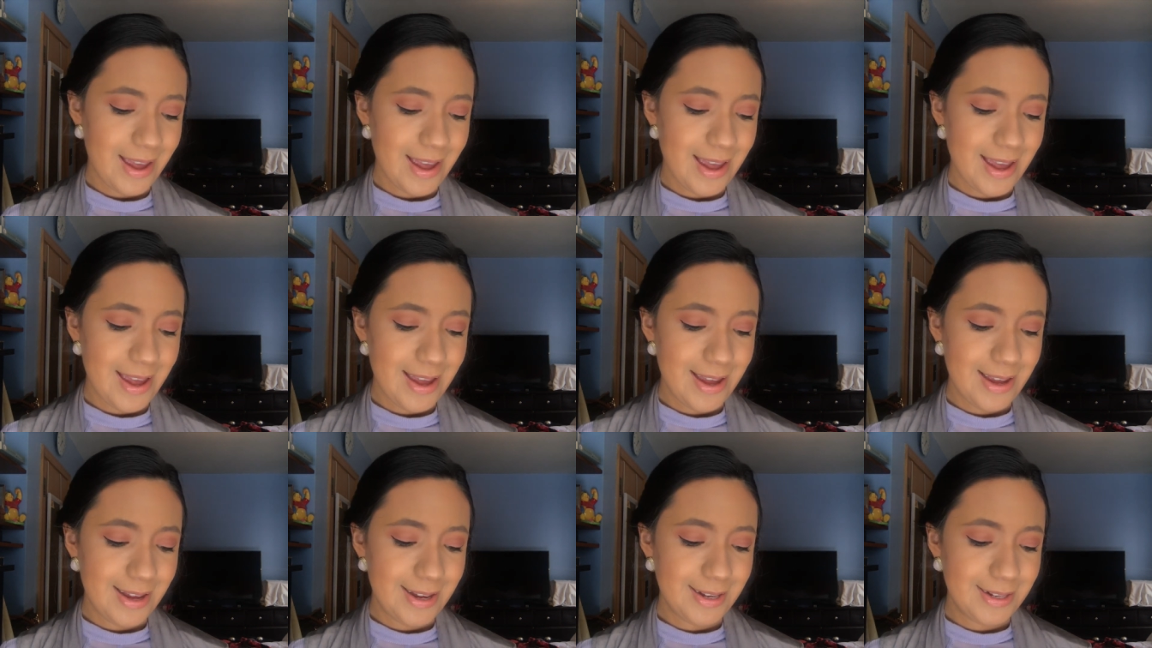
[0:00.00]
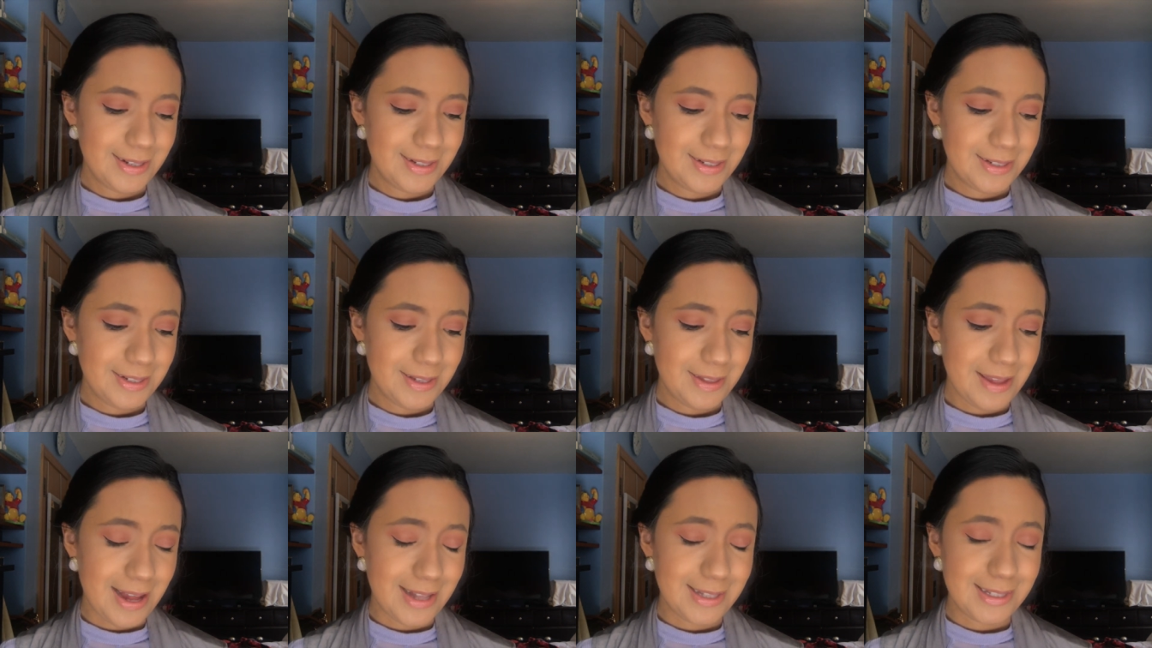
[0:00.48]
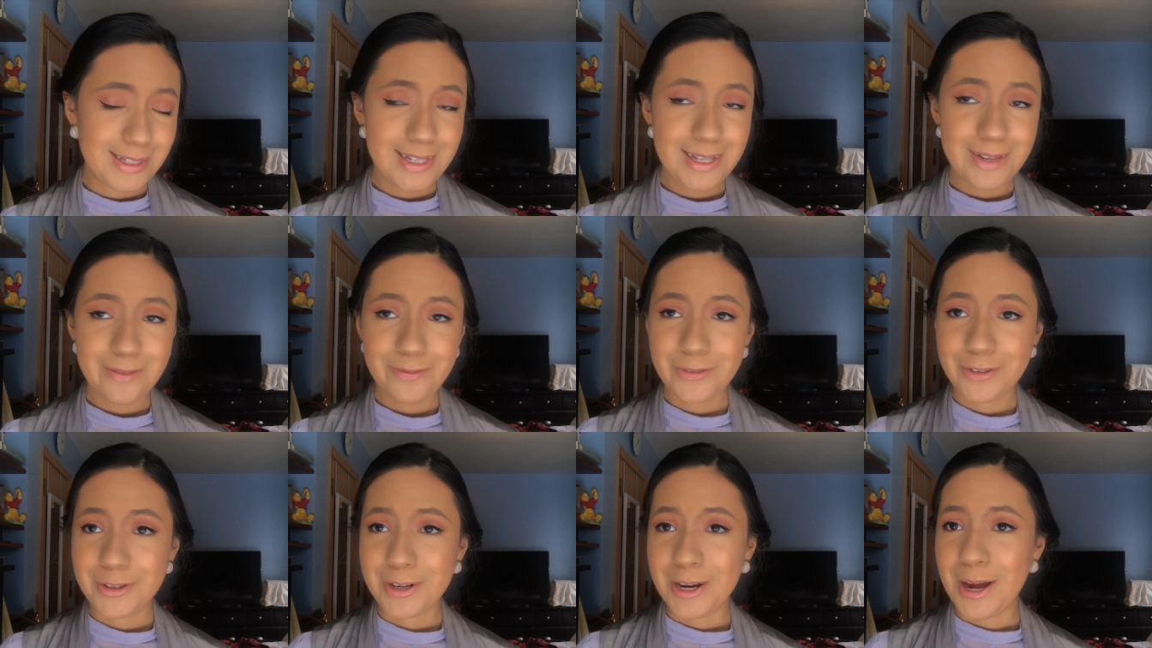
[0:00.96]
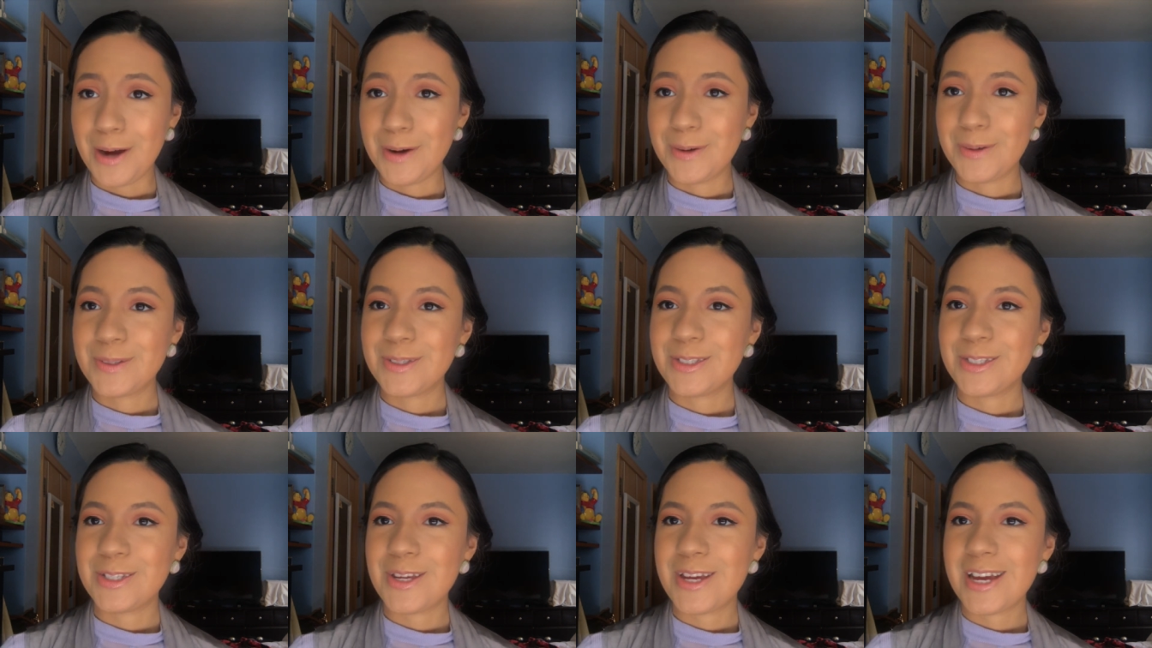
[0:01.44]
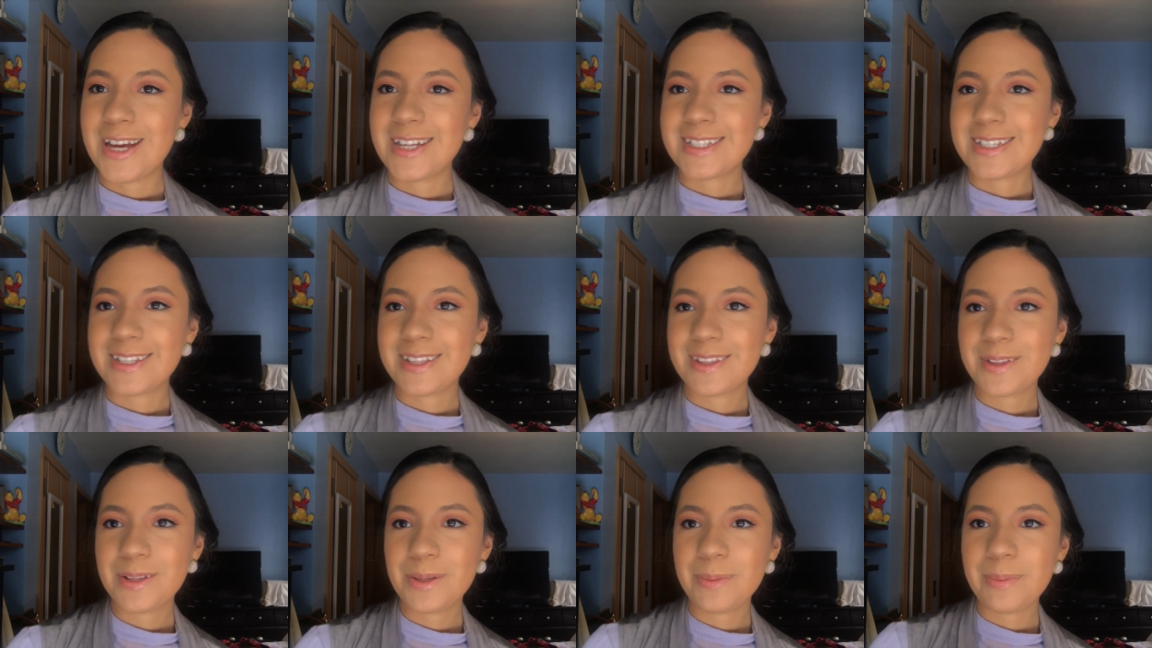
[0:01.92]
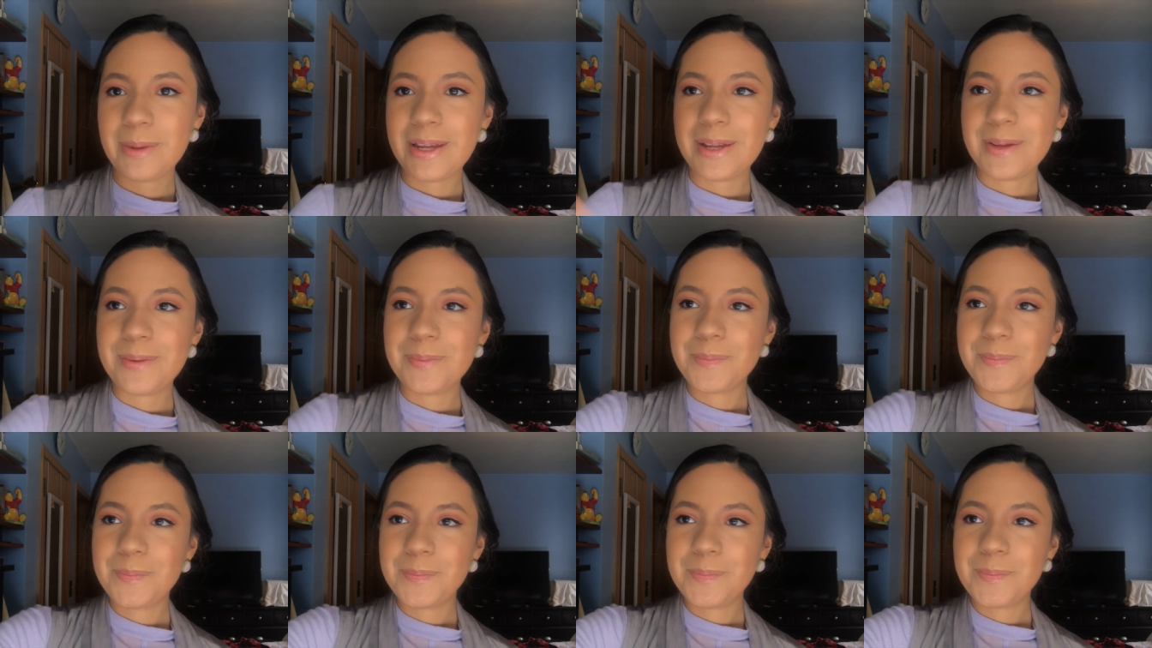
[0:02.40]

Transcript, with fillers: And that's it for now. See you guys in a little bit.